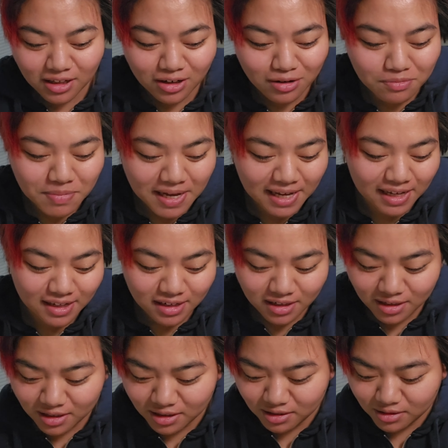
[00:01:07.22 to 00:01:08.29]
little
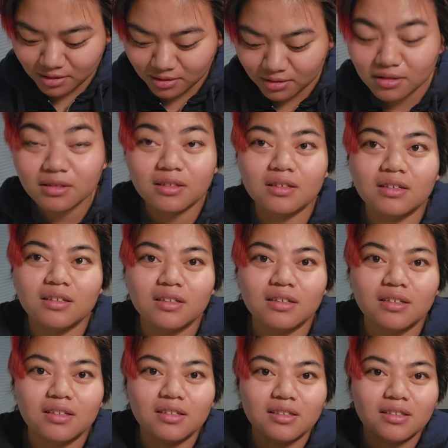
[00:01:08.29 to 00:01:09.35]
pin.
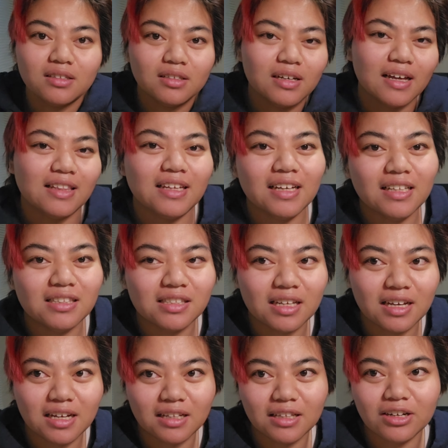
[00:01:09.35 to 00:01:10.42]
I think it's
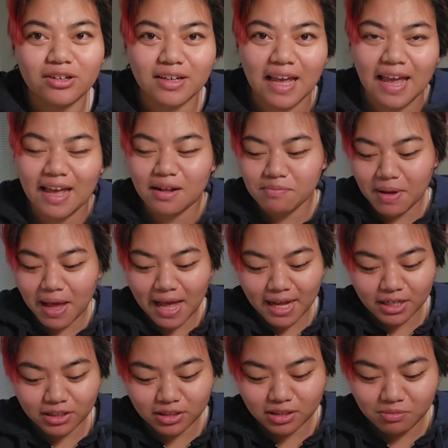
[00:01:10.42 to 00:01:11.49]
like a little can
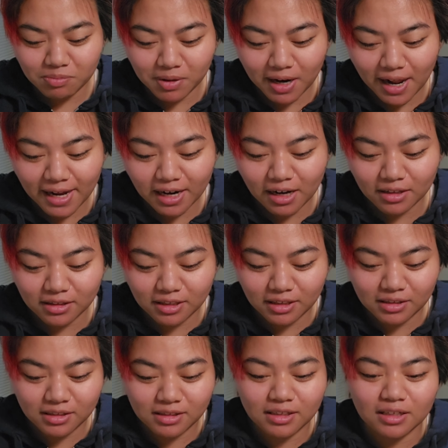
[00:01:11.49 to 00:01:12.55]
badge, but I got
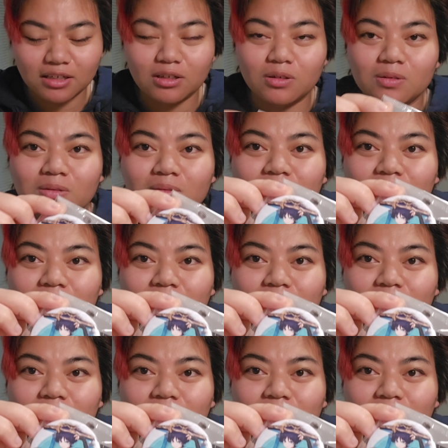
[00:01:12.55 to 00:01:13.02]
this little...